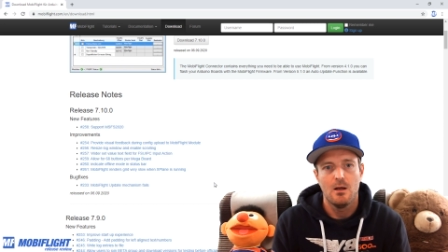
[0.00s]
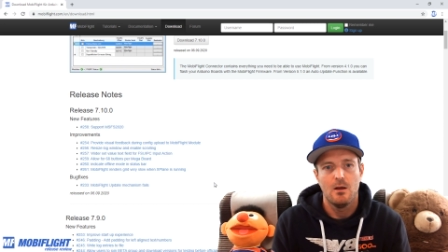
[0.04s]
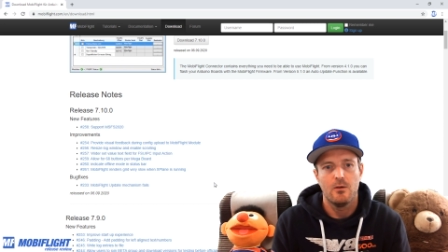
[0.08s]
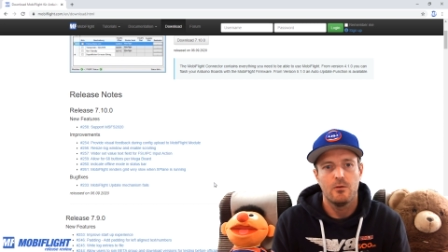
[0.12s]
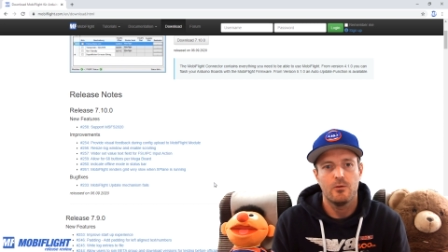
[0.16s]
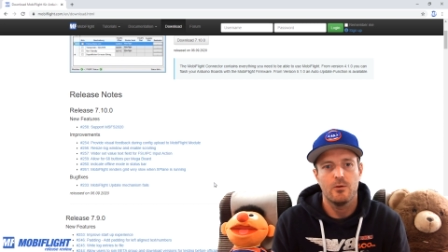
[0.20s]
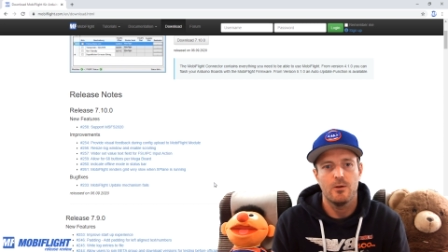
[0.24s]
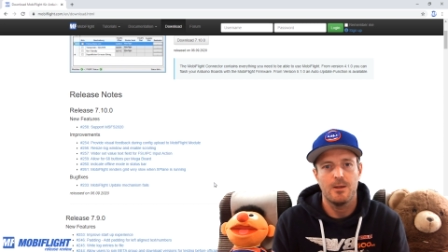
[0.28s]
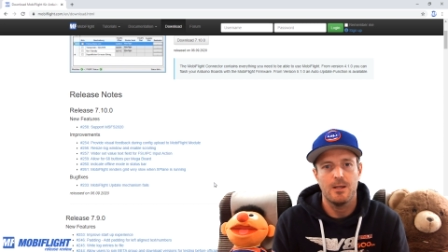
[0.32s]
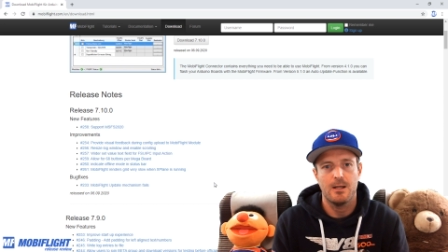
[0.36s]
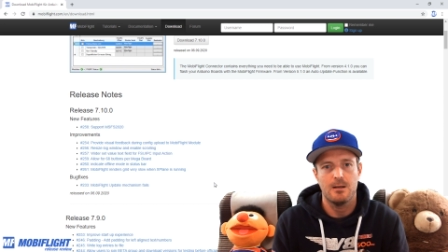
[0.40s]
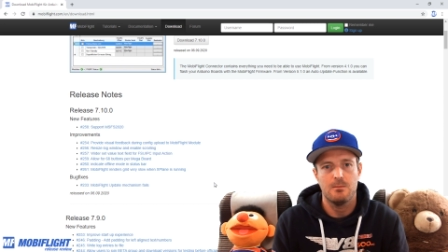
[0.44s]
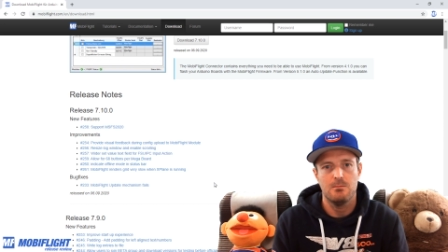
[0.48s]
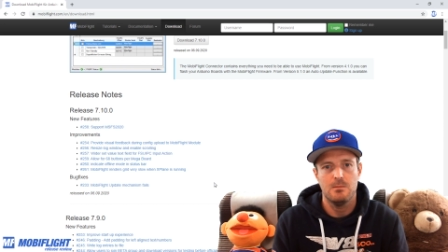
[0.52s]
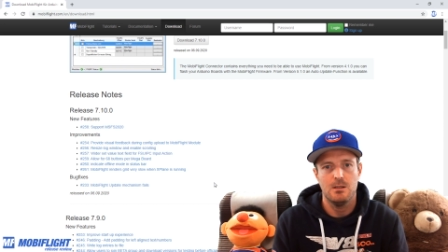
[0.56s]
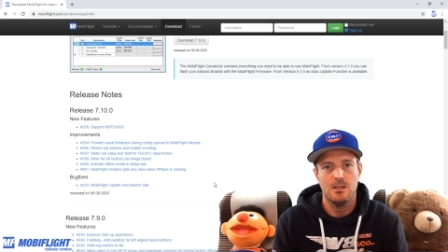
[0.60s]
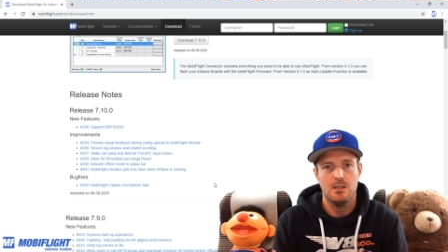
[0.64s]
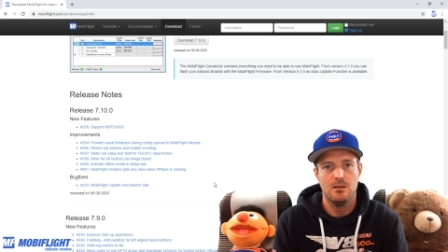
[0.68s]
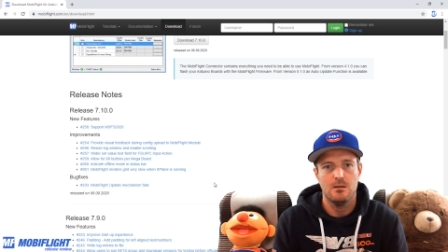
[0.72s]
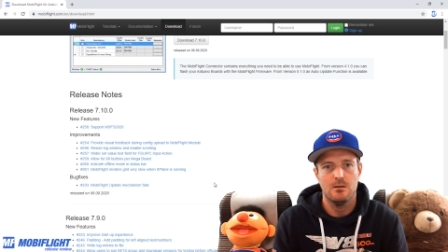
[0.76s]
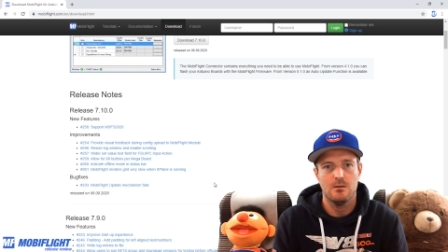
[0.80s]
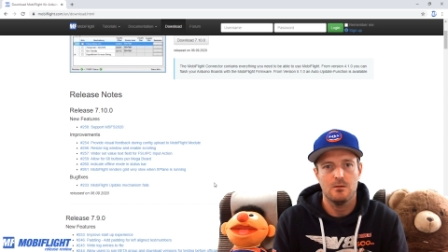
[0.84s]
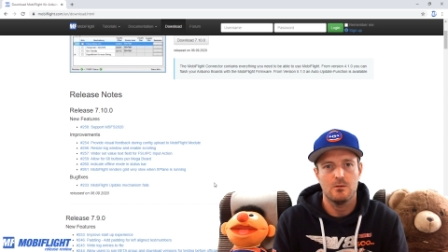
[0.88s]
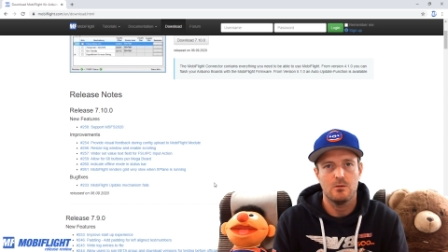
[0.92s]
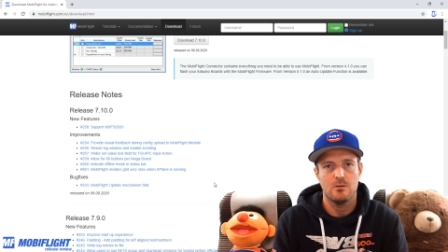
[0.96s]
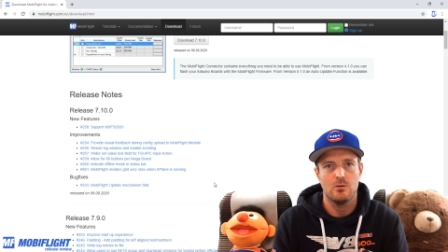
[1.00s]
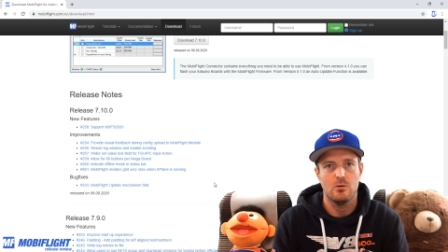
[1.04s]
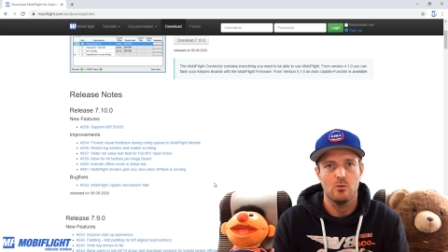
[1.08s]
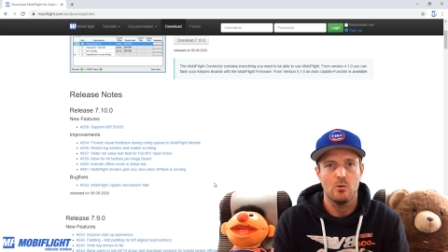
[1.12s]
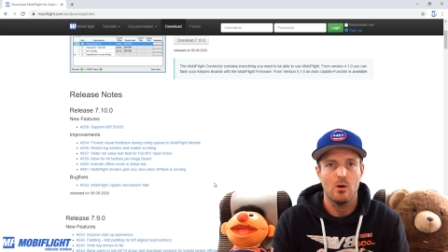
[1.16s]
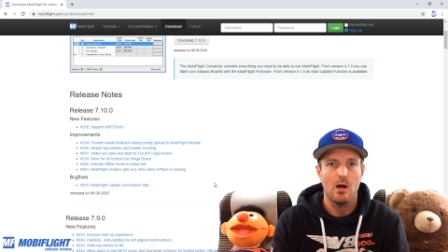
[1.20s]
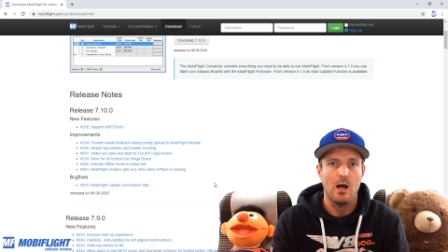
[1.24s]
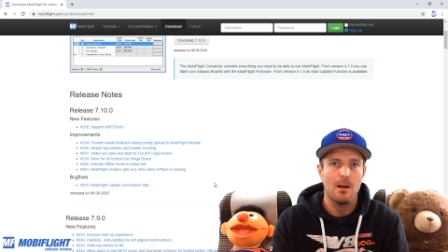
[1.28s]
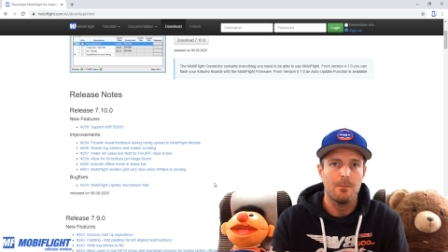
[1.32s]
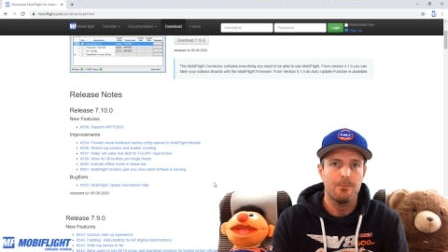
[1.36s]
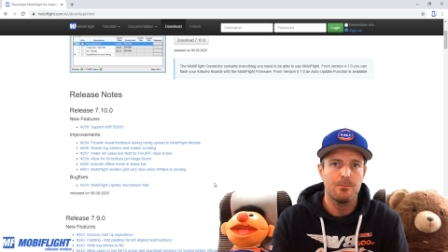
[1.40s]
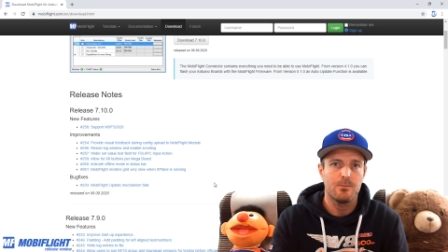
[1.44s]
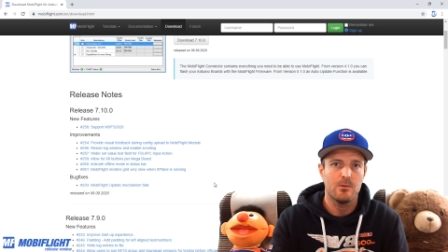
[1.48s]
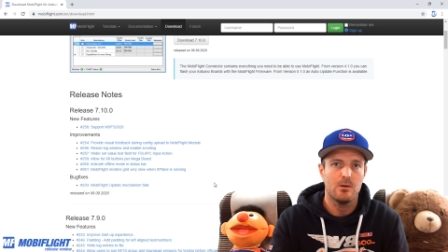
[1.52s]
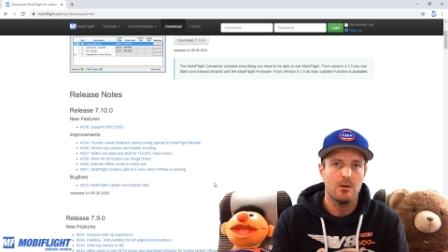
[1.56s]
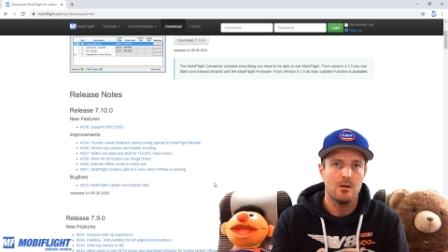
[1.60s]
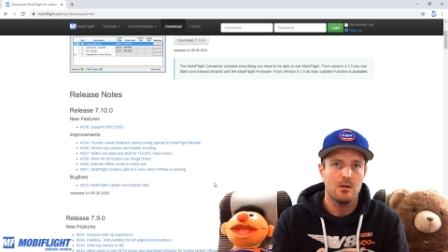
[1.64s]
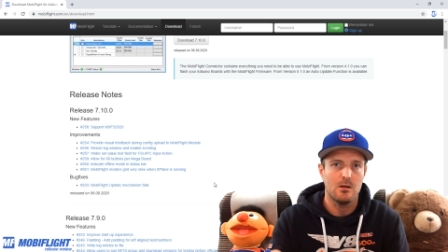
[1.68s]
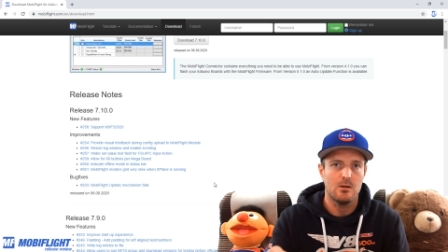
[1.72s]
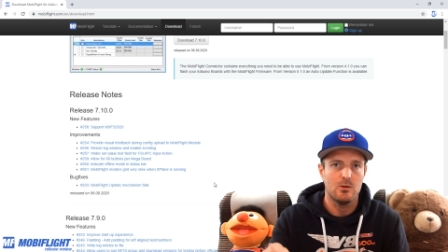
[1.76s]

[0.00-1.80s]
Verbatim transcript: So that means you up uh,